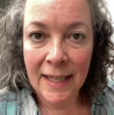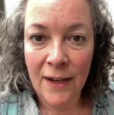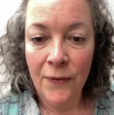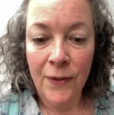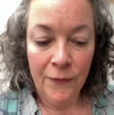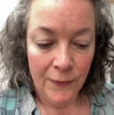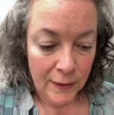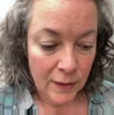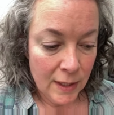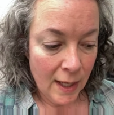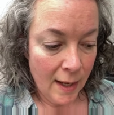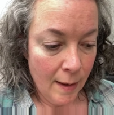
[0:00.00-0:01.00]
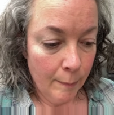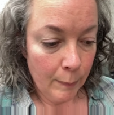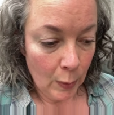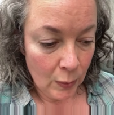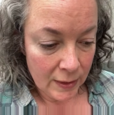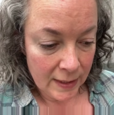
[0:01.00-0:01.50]
if the filter
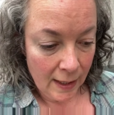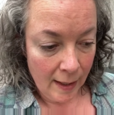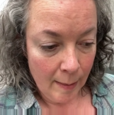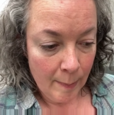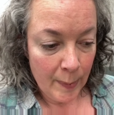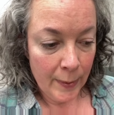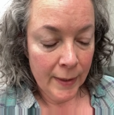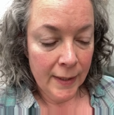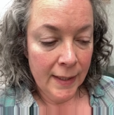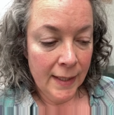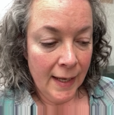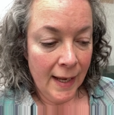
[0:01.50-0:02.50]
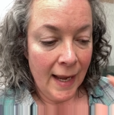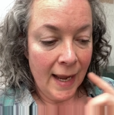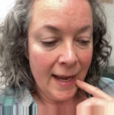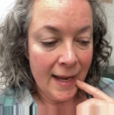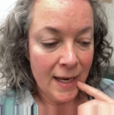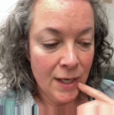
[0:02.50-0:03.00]
blocks up
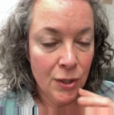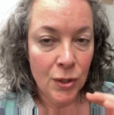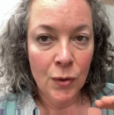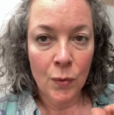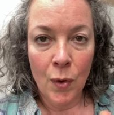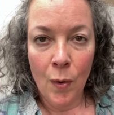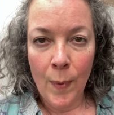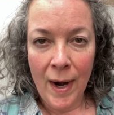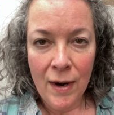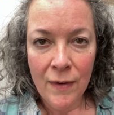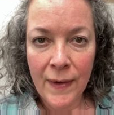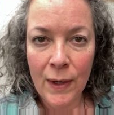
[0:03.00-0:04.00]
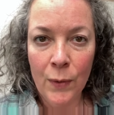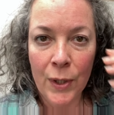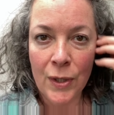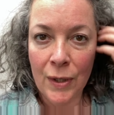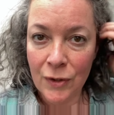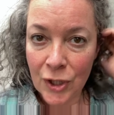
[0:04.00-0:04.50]
and you're not aware of it, or you
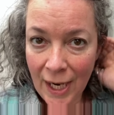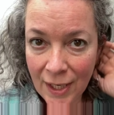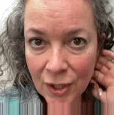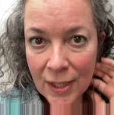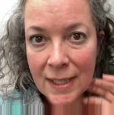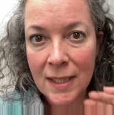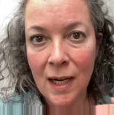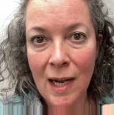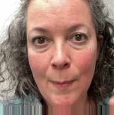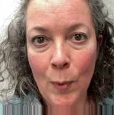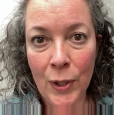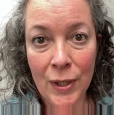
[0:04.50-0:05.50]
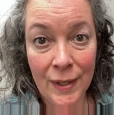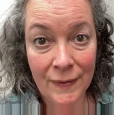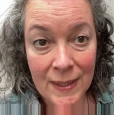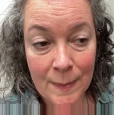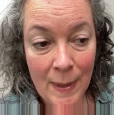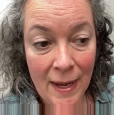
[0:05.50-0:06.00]
don't change it in time, or you don't have a
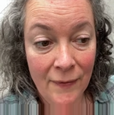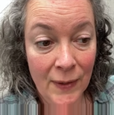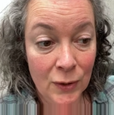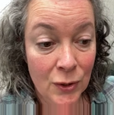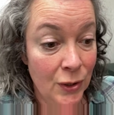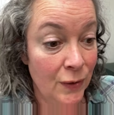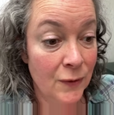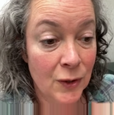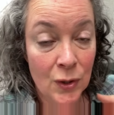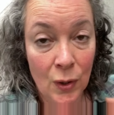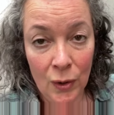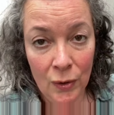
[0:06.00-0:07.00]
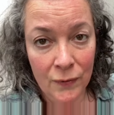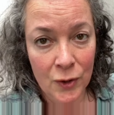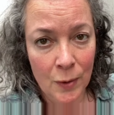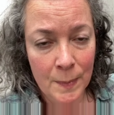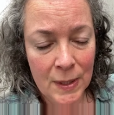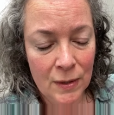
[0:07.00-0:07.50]
spare filter and you've just got a lot of
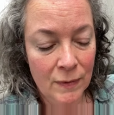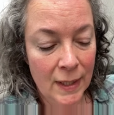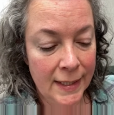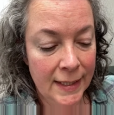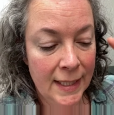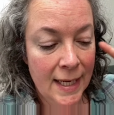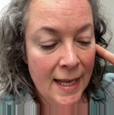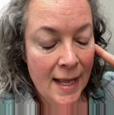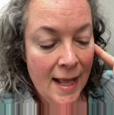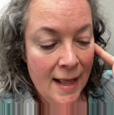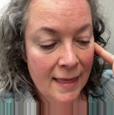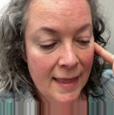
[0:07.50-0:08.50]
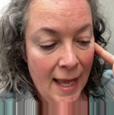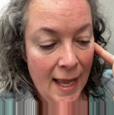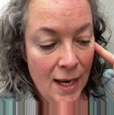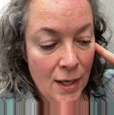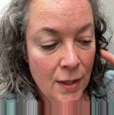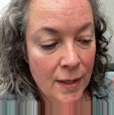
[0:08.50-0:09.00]
jobs to run,
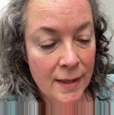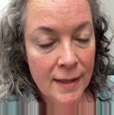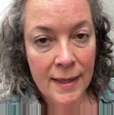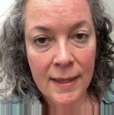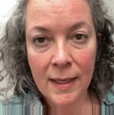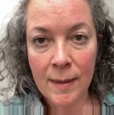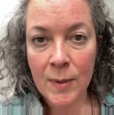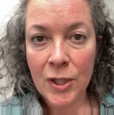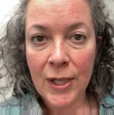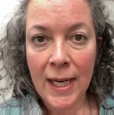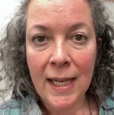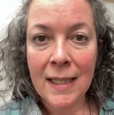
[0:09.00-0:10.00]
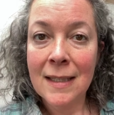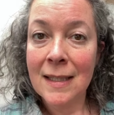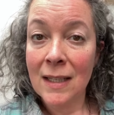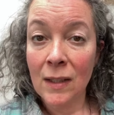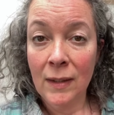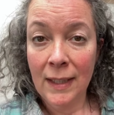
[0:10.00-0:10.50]
then the machine can
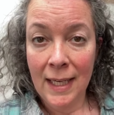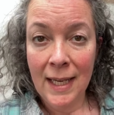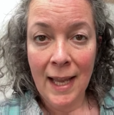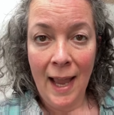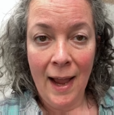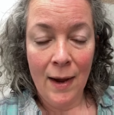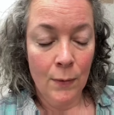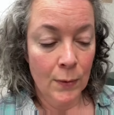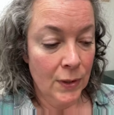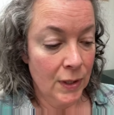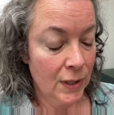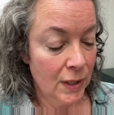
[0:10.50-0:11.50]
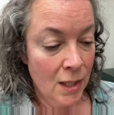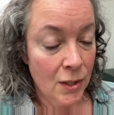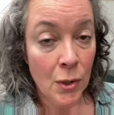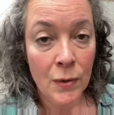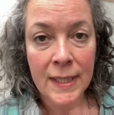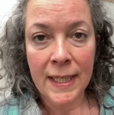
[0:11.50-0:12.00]
still leak out
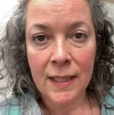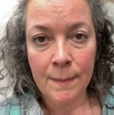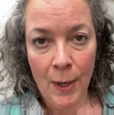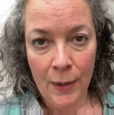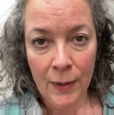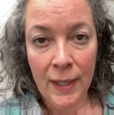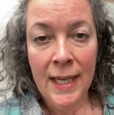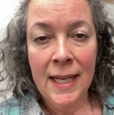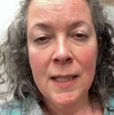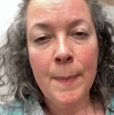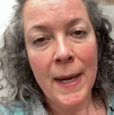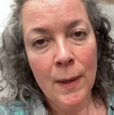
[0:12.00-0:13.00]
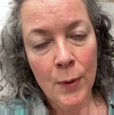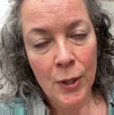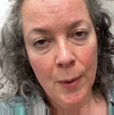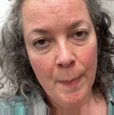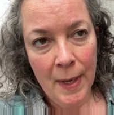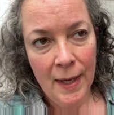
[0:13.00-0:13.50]
toxic smoke, depending what
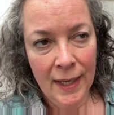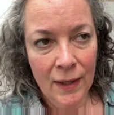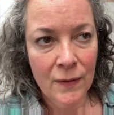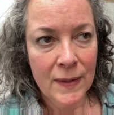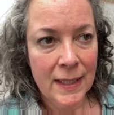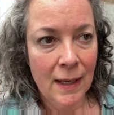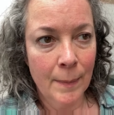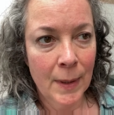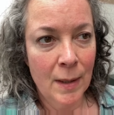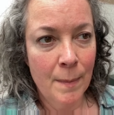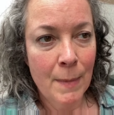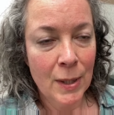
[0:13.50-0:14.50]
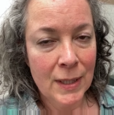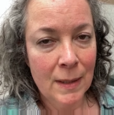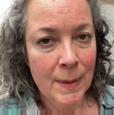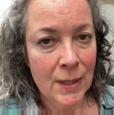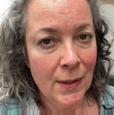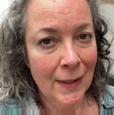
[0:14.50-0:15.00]
you're burning. Obviously I'm going to mostly
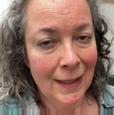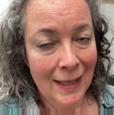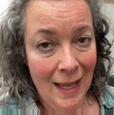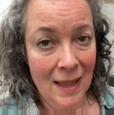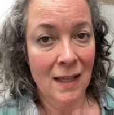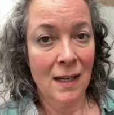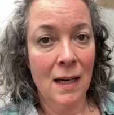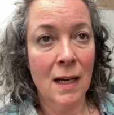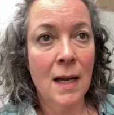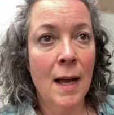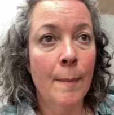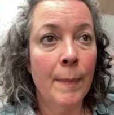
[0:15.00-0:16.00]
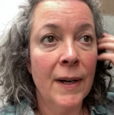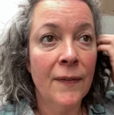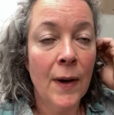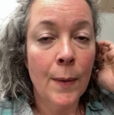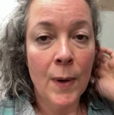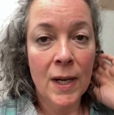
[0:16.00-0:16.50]
be doing leather, but if
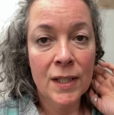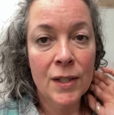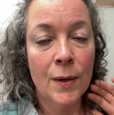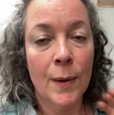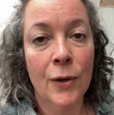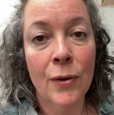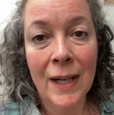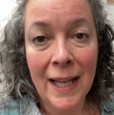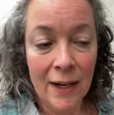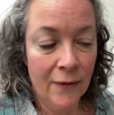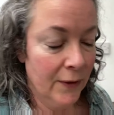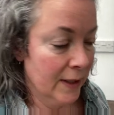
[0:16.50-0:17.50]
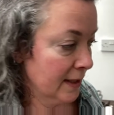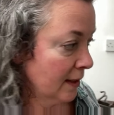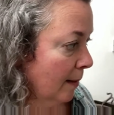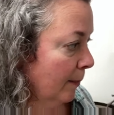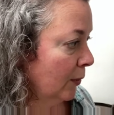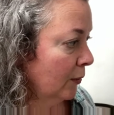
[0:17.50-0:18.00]
I were to do acrylic, for
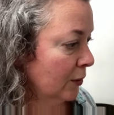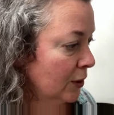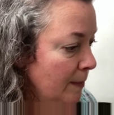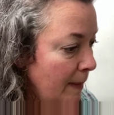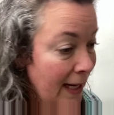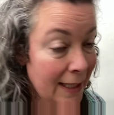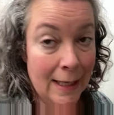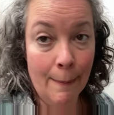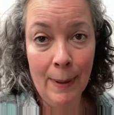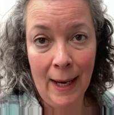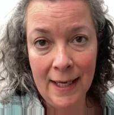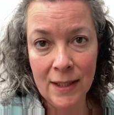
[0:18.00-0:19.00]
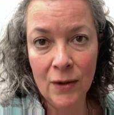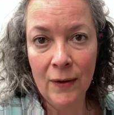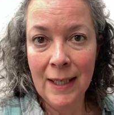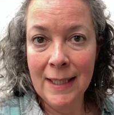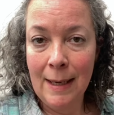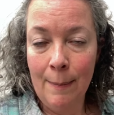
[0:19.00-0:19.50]
example, to make
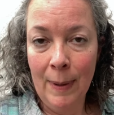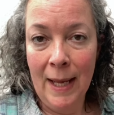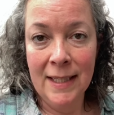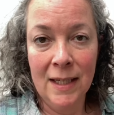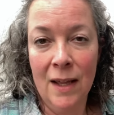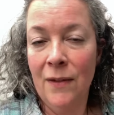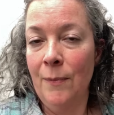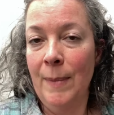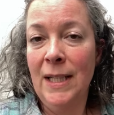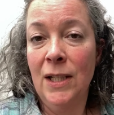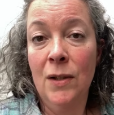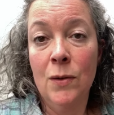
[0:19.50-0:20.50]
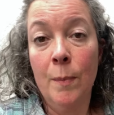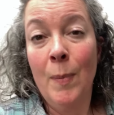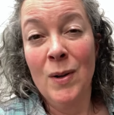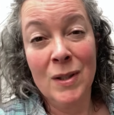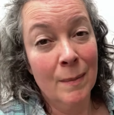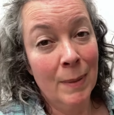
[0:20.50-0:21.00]
acrylic templates, either for me to use or
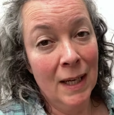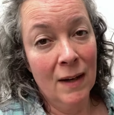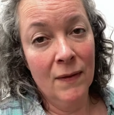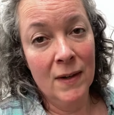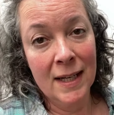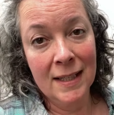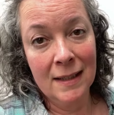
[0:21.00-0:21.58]
possibly even as